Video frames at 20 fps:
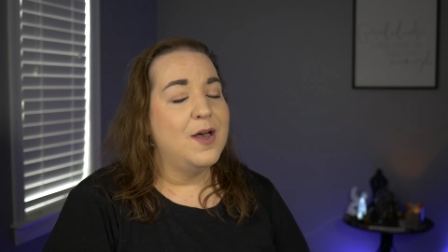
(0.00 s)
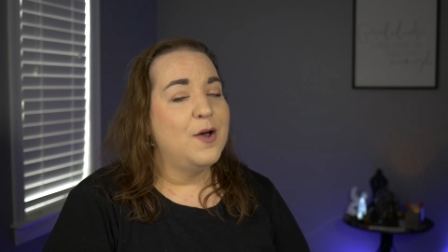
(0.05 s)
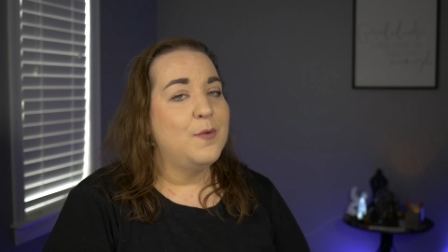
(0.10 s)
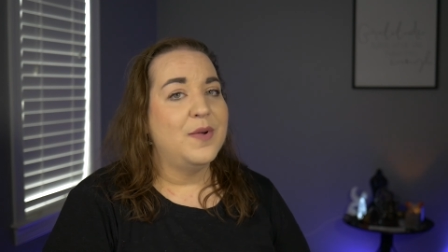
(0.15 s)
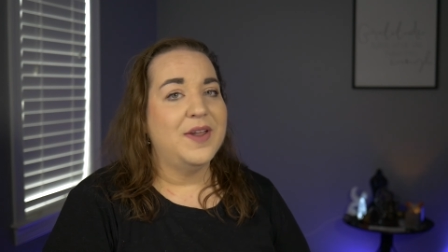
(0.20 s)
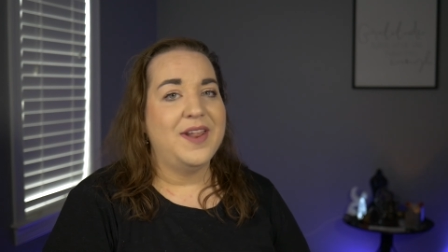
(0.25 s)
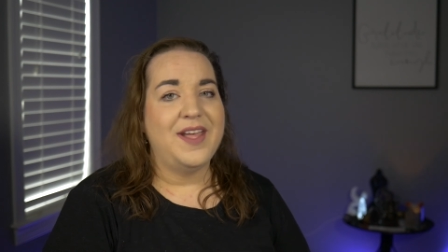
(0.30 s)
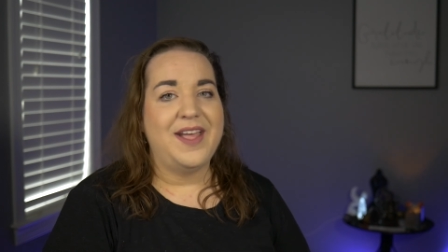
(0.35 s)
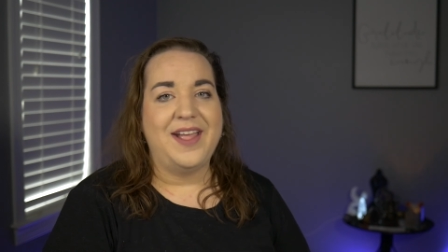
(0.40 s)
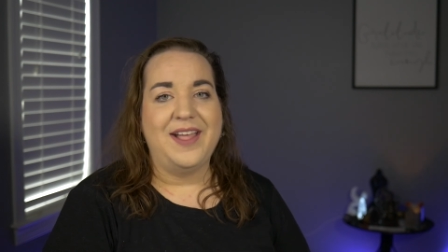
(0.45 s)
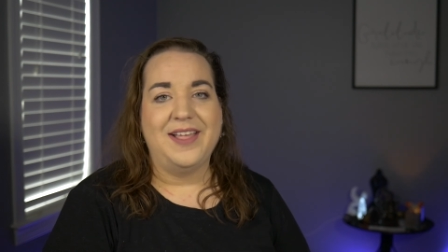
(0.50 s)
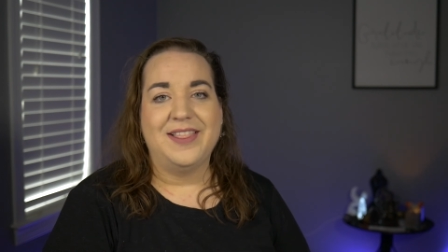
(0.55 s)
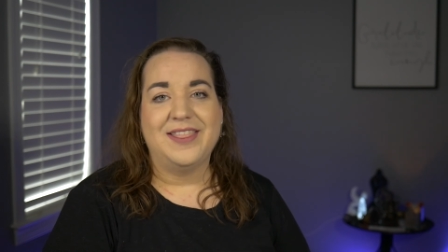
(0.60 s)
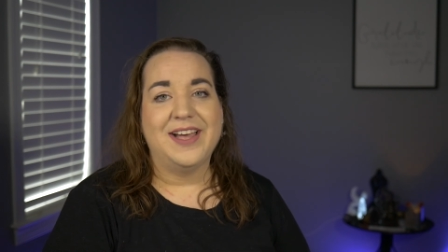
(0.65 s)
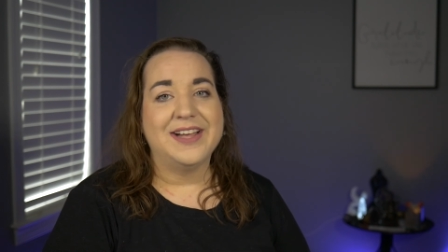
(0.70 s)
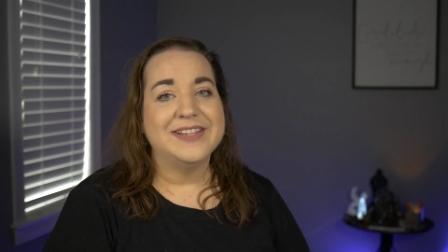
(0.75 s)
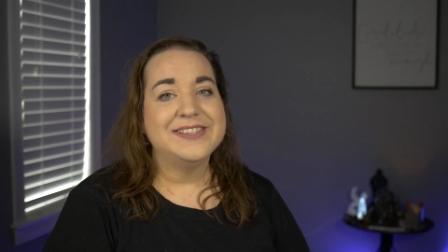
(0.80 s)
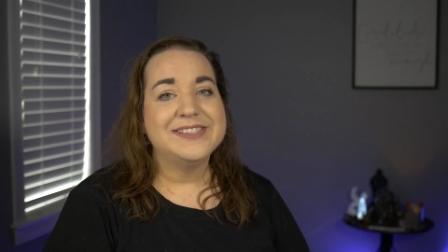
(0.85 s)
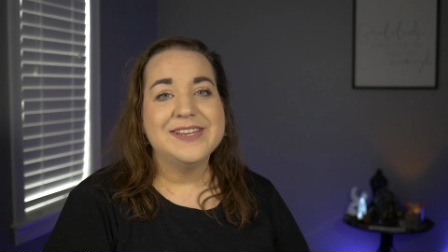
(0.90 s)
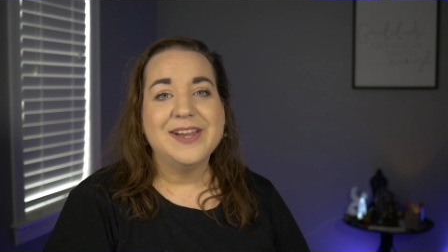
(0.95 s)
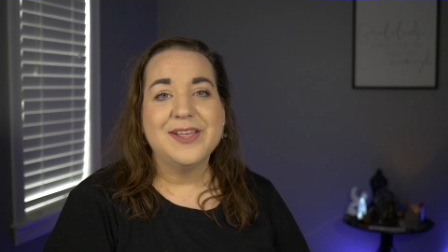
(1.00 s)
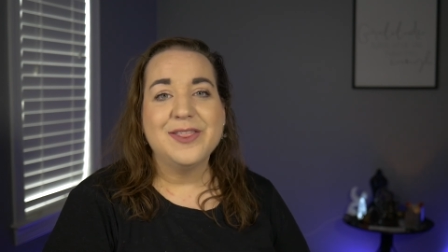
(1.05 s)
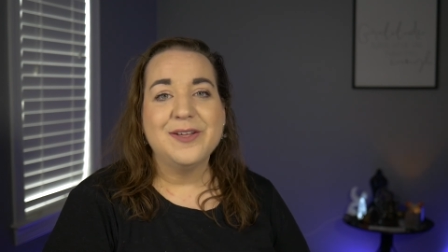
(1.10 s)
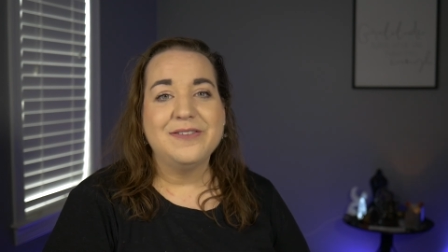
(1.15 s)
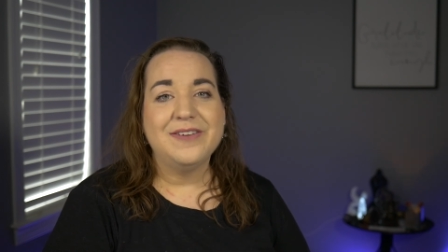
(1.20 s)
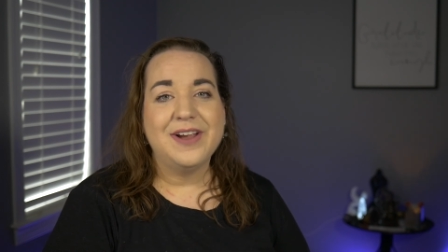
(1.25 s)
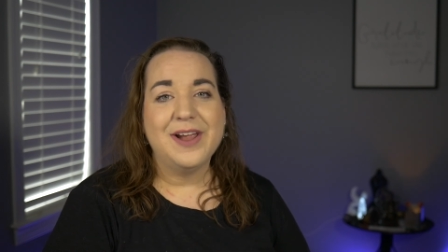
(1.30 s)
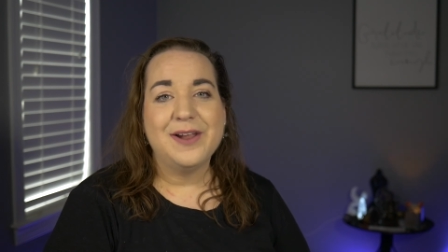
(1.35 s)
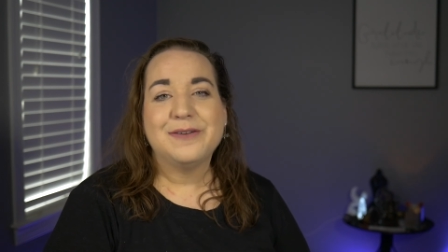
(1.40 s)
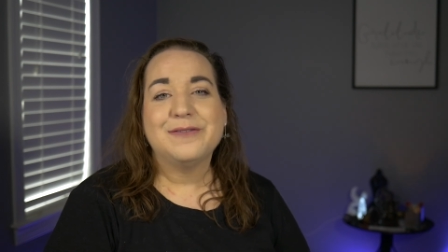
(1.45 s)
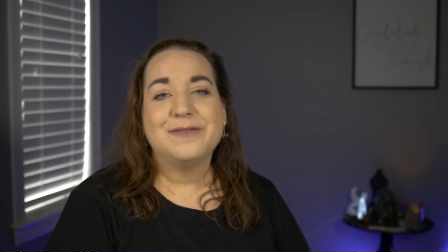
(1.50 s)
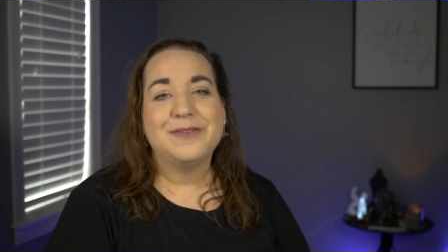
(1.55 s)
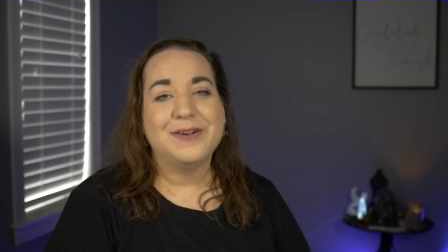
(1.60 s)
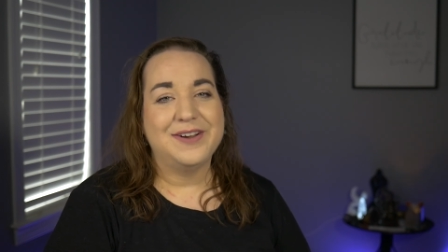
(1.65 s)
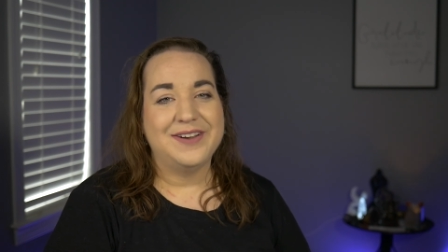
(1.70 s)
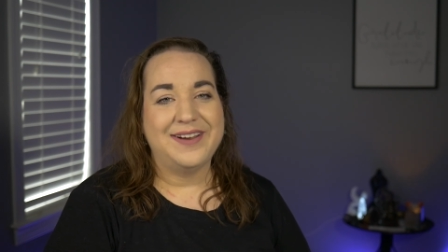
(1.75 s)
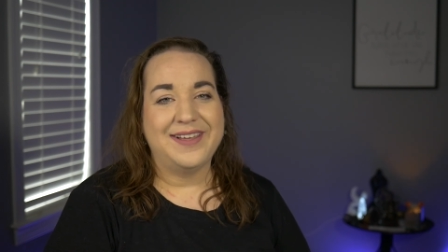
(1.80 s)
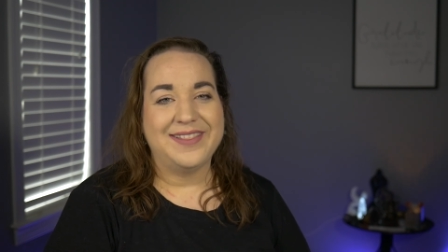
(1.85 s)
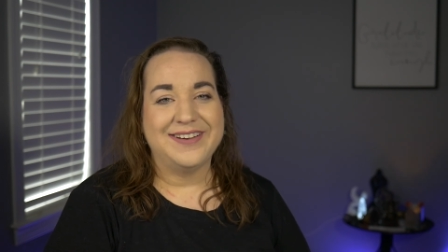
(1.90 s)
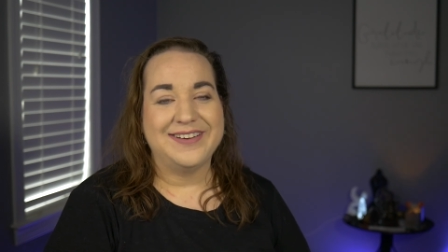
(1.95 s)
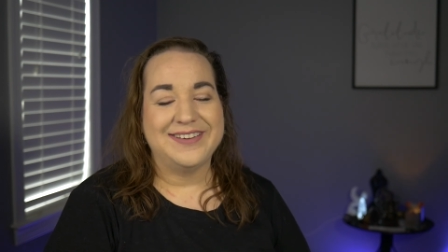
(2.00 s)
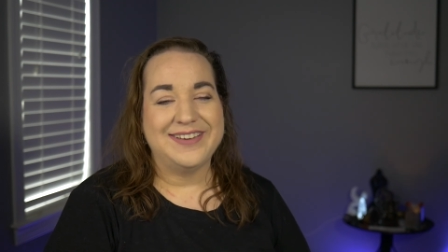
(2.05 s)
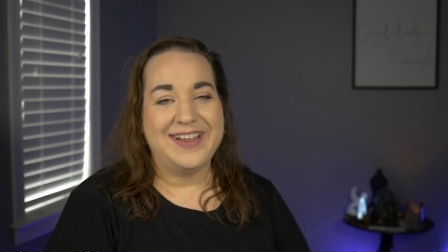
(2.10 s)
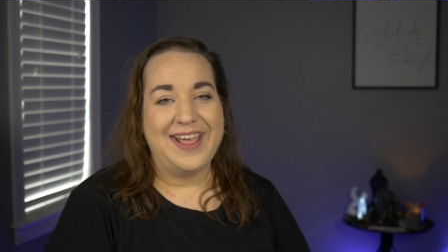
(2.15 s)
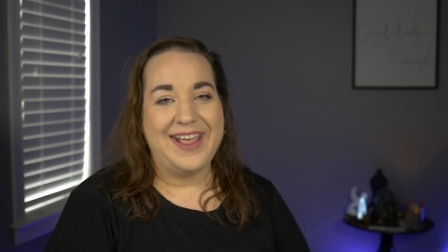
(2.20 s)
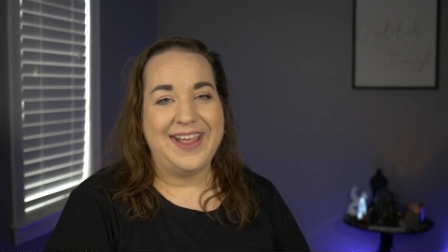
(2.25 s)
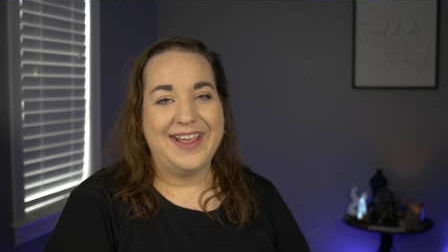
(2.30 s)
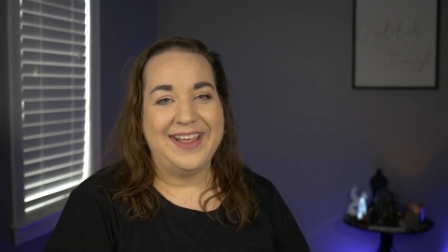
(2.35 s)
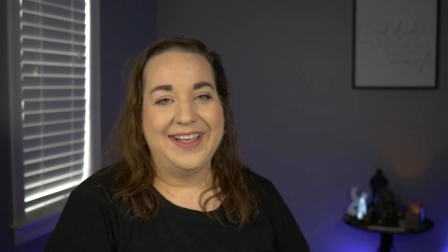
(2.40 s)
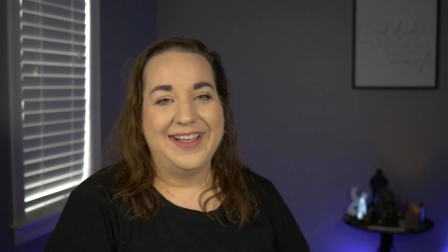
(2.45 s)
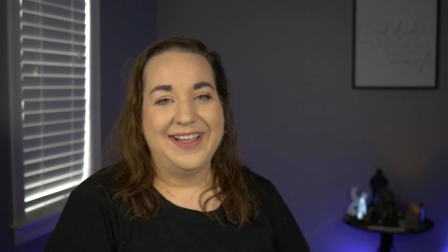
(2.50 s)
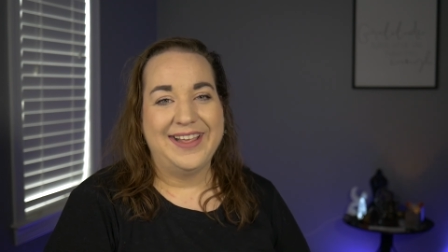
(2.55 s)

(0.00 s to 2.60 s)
But hey, that's another rant for another day.